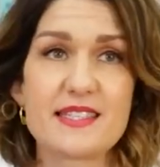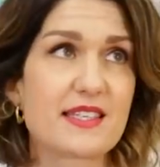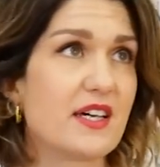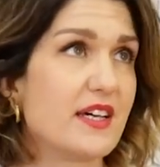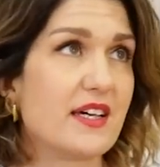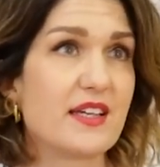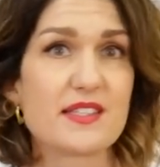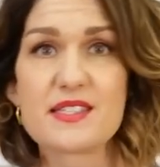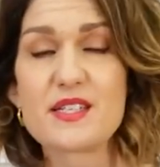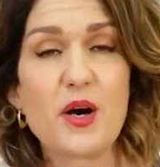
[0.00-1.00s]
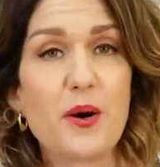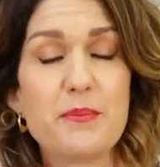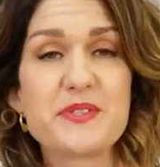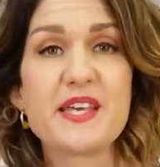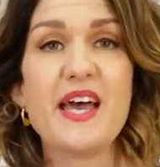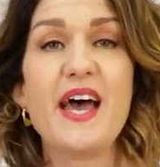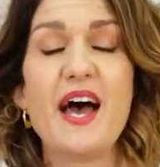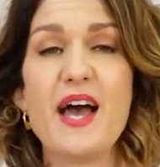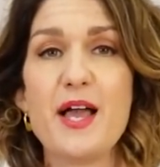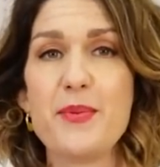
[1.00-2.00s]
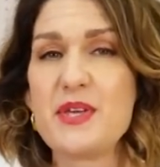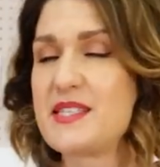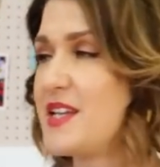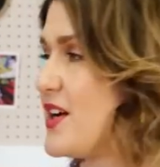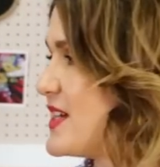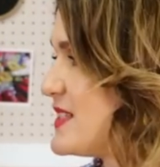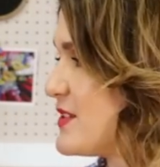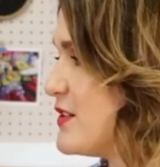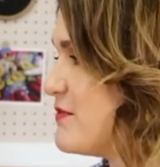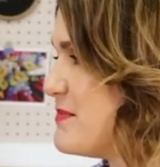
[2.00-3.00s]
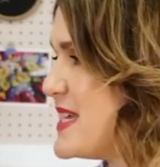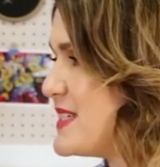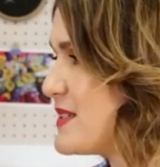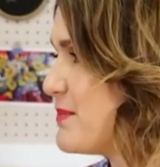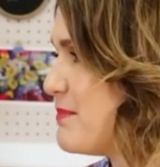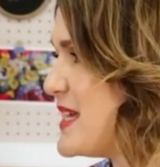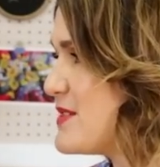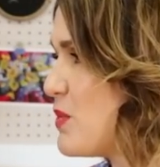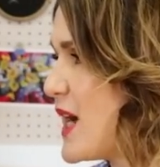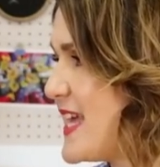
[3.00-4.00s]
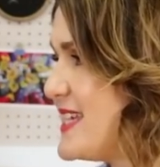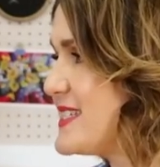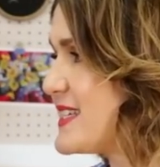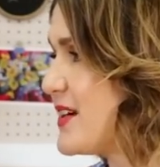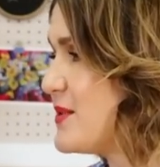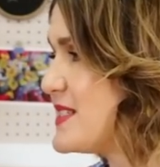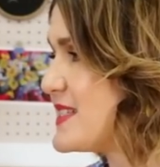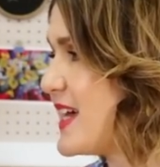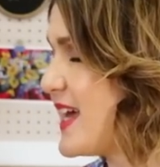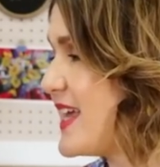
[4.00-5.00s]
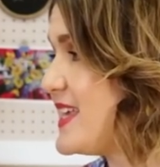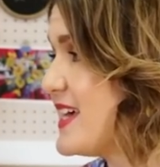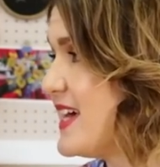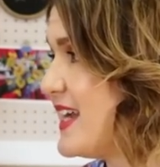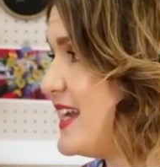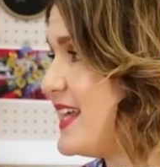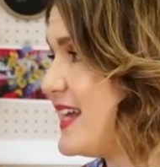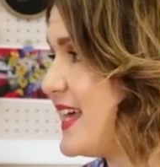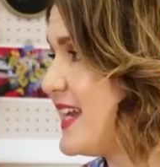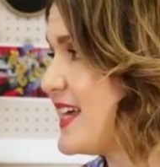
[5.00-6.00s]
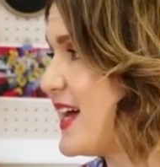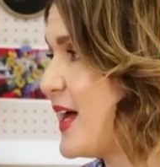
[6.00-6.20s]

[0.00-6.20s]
skirts, tops. Um, it's a nice sort of mid mid weight, I would say, linen.